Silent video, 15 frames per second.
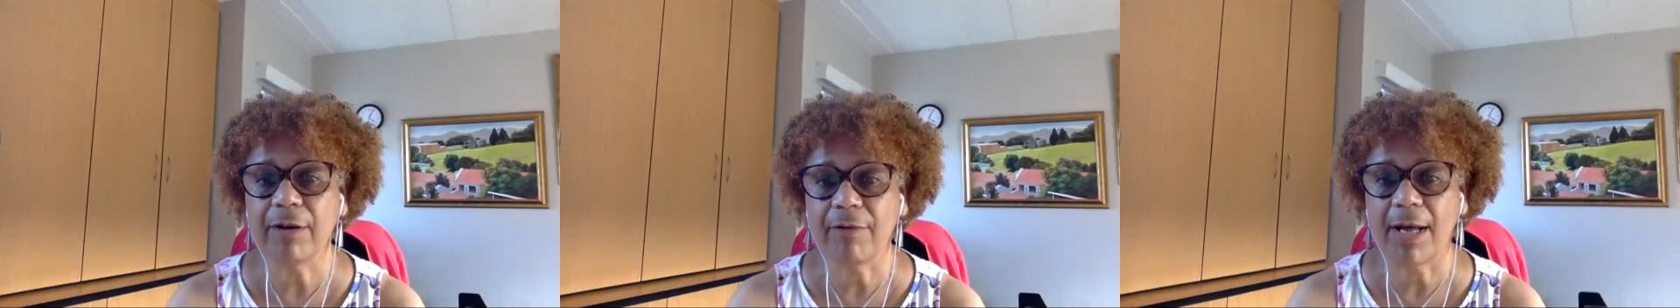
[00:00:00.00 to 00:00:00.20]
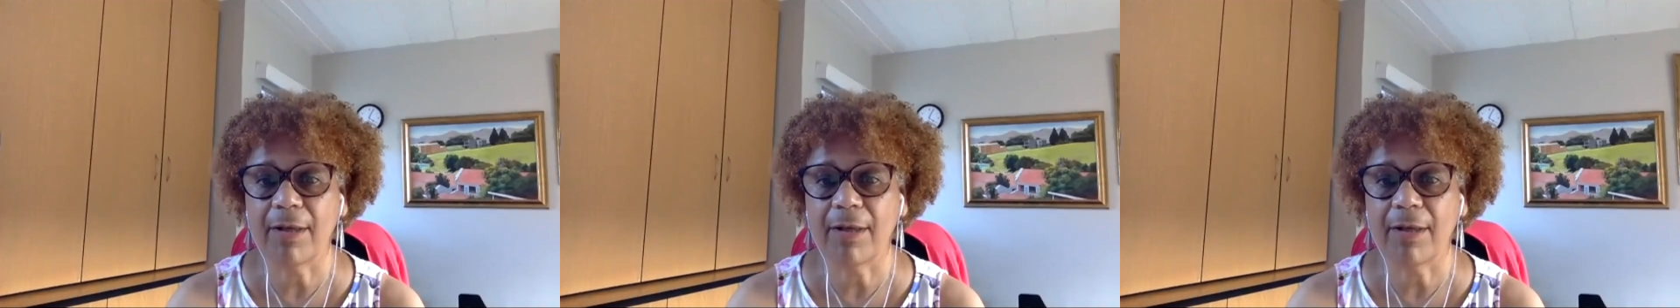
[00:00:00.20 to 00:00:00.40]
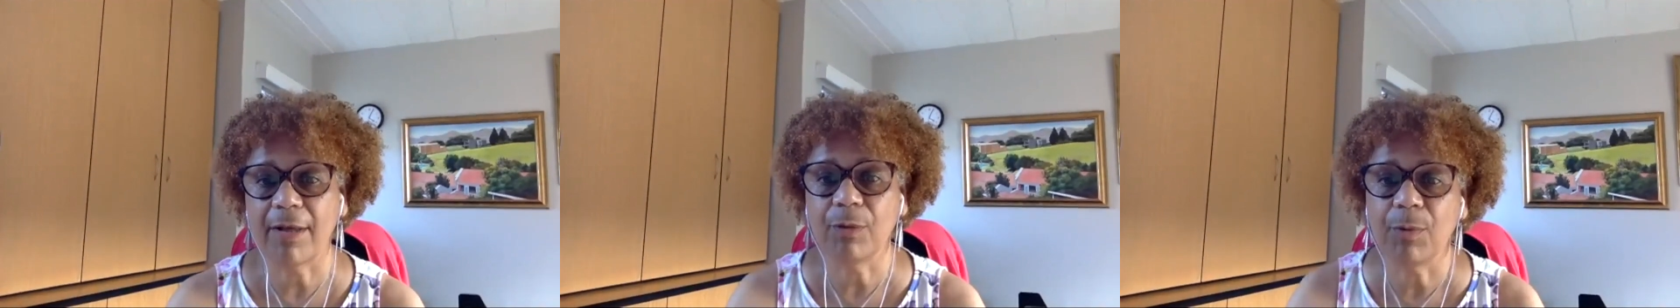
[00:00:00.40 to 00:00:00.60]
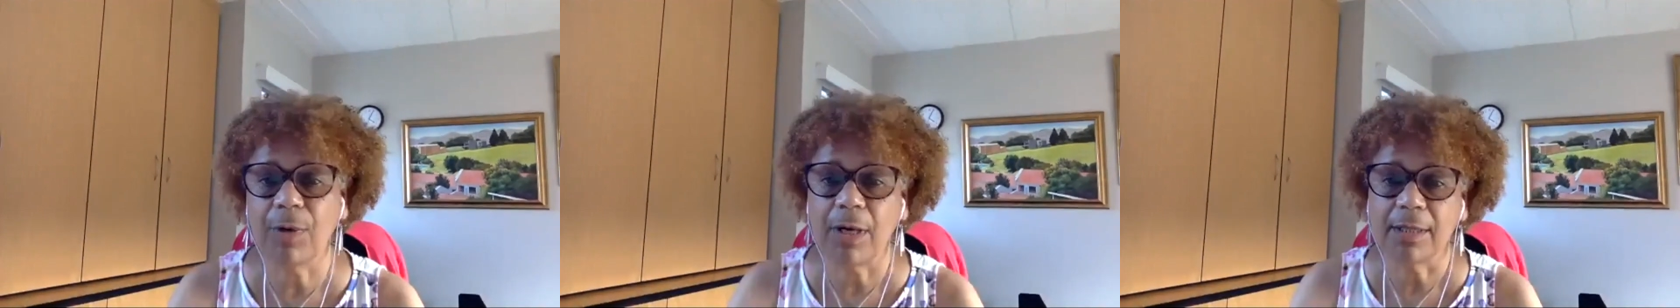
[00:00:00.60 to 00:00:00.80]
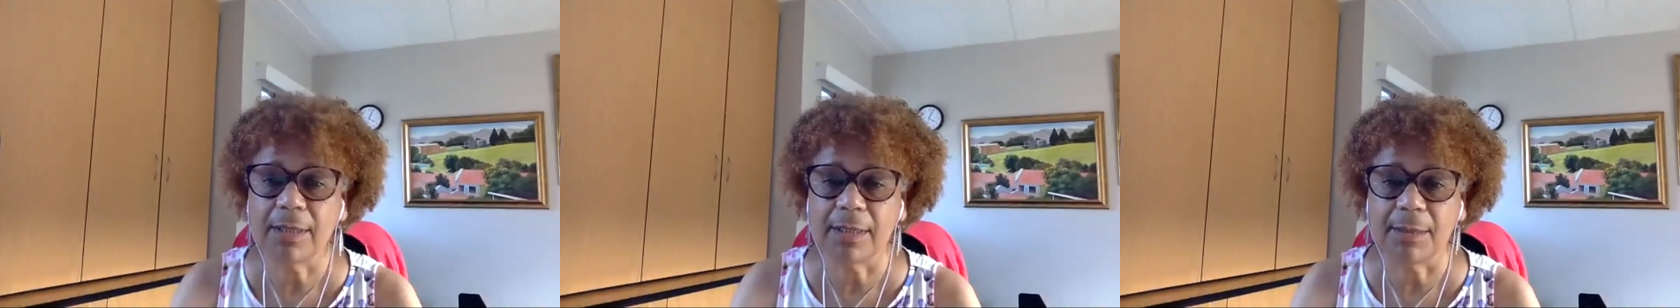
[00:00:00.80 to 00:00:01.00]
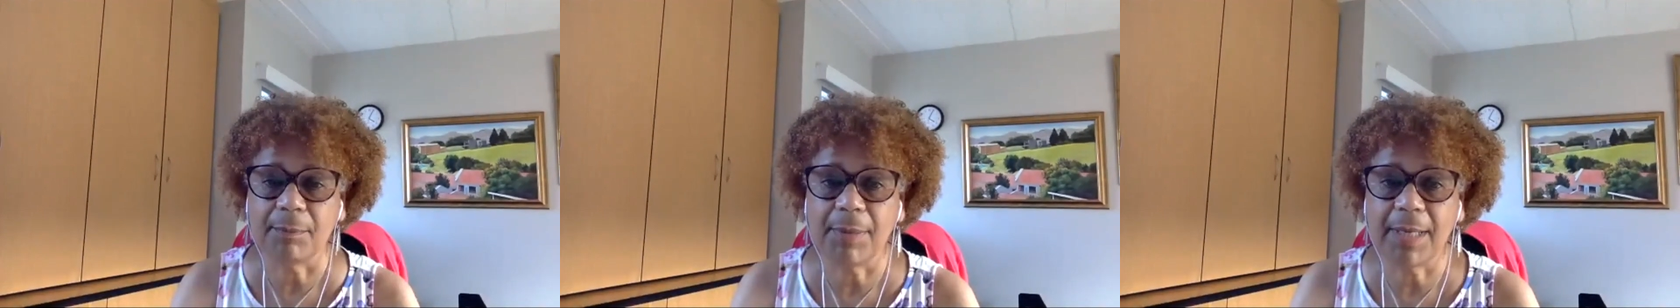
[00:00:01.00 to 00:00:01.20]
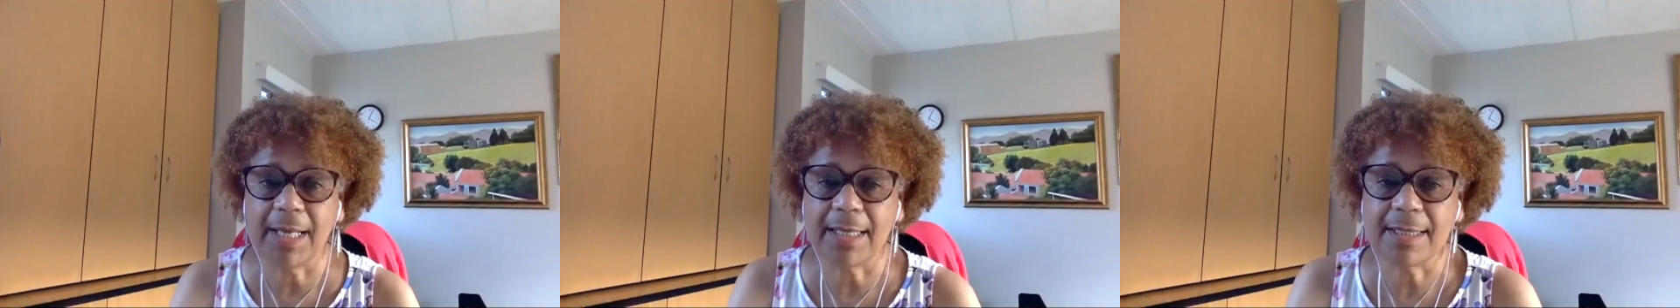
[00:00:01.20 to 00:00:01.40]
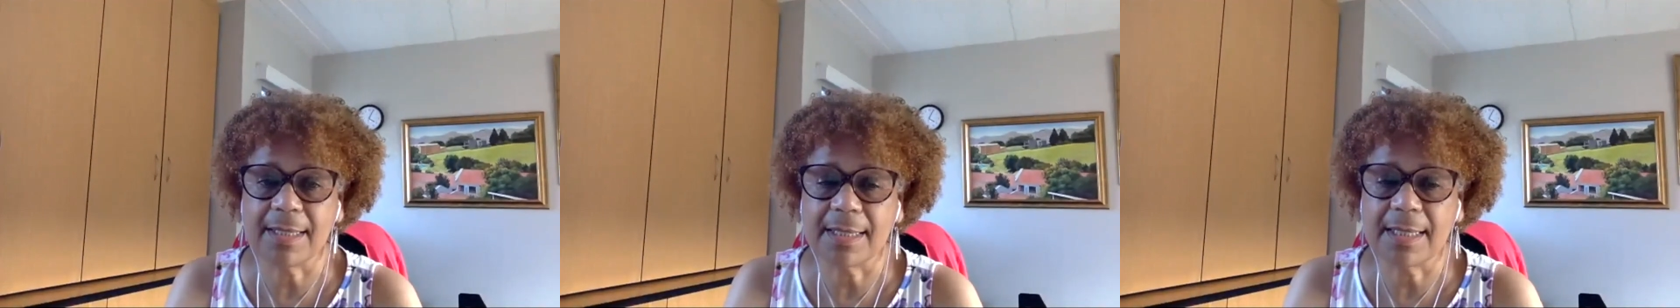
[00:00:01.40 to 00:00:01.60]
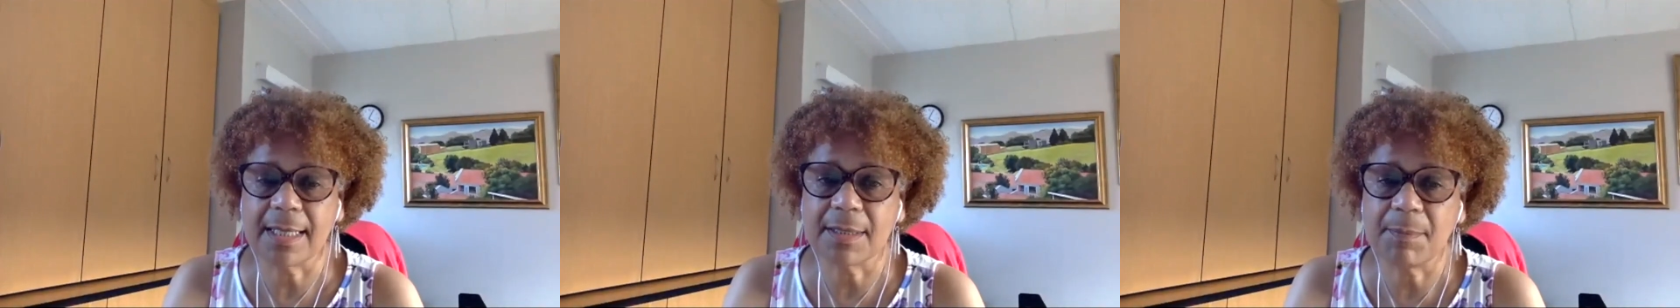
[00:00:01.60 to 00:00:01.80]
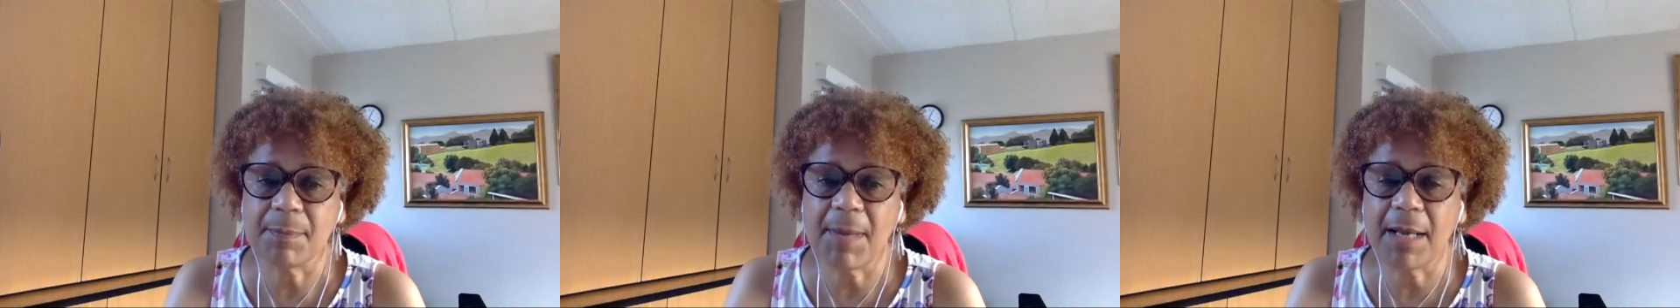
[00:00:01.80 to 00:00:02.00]
around the world and in places
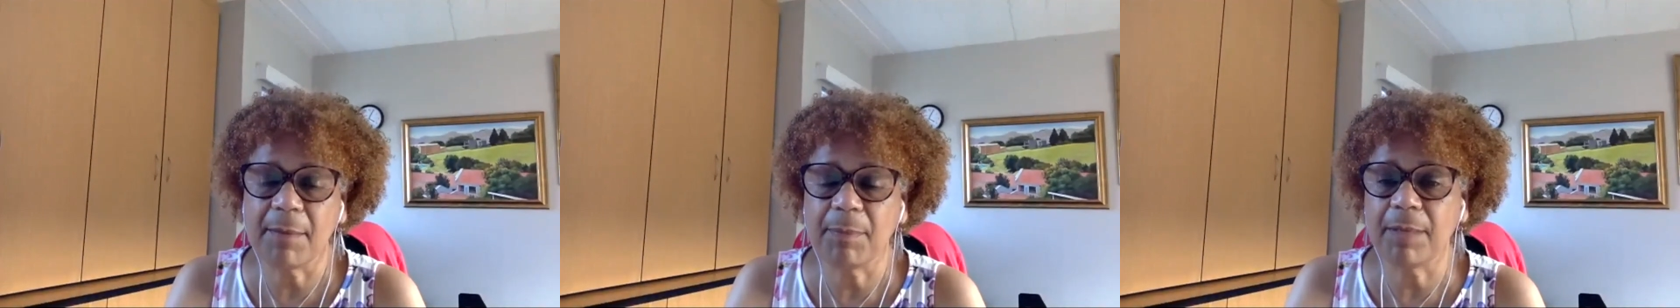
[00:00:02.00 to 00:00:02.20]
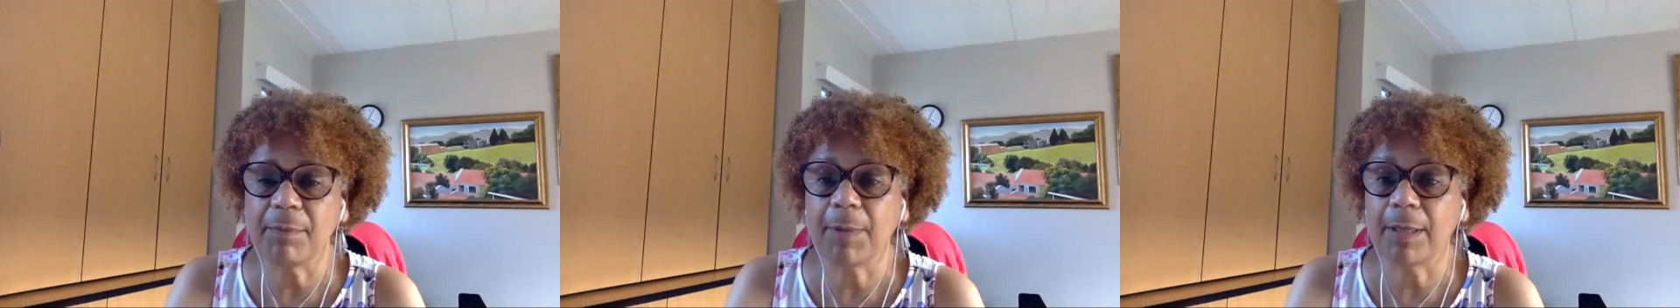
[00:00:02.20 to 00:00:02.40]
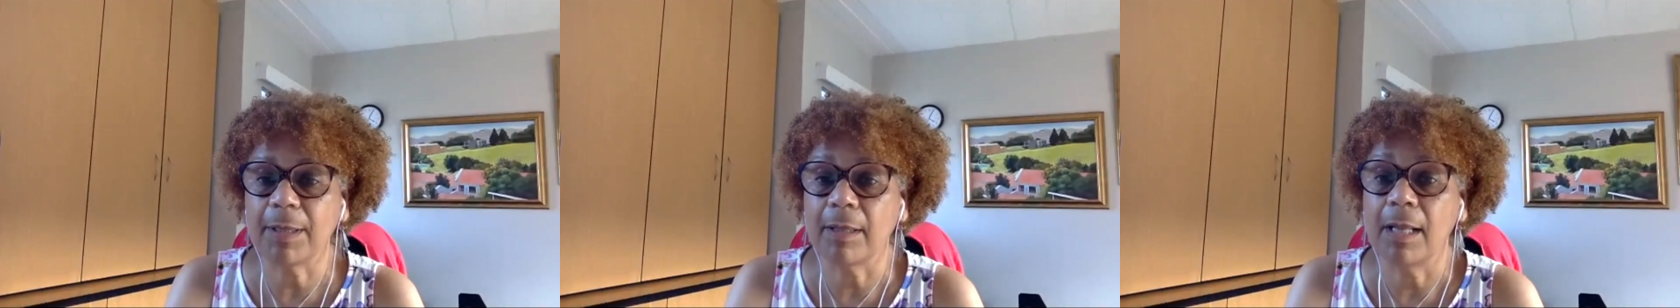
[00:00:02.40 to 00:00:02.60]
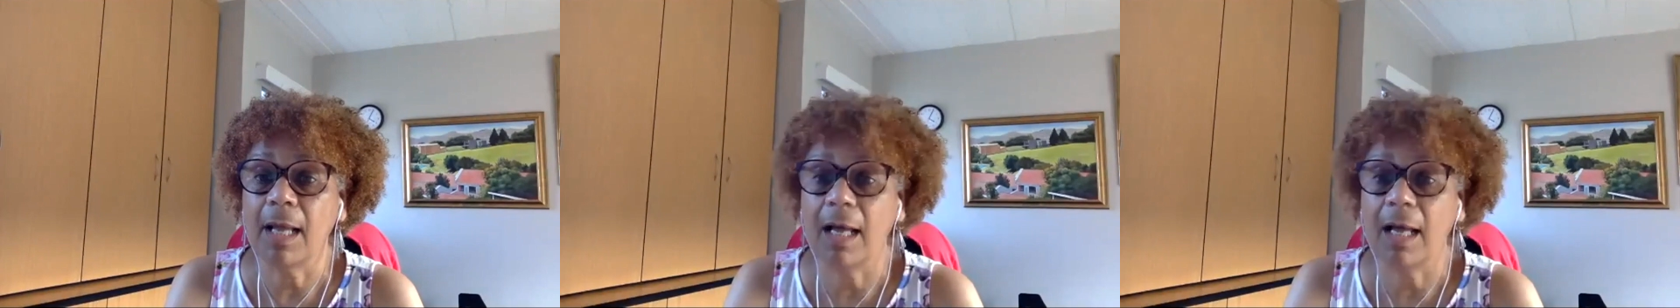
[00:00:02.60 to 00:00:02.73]
has made people